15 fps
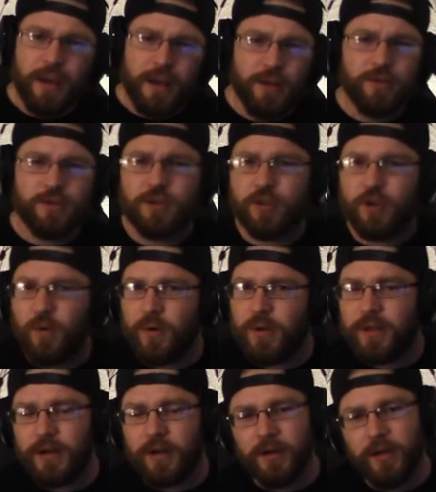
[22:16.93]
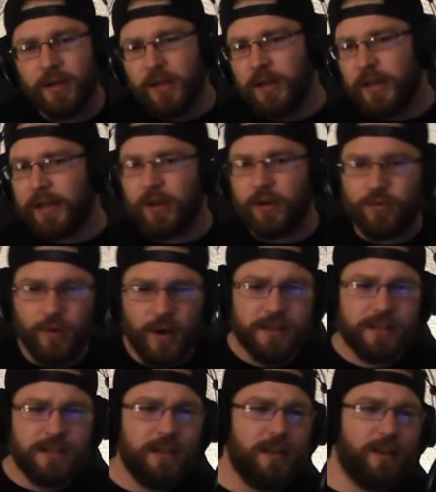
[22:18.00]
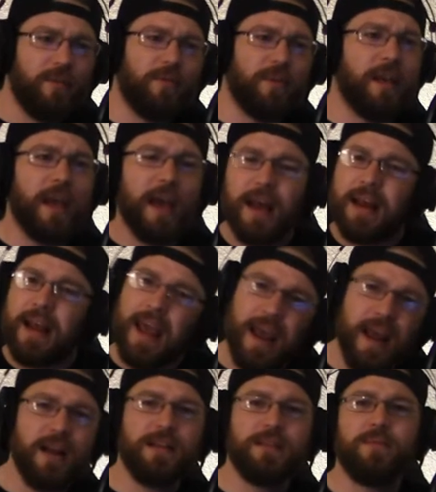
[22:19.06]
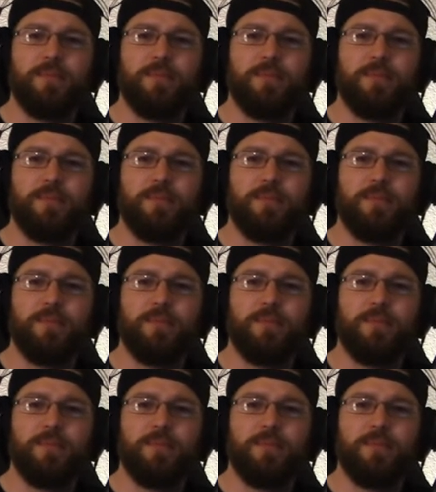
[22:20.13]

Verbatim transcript: he used to go in there like aggressive and he had to hate his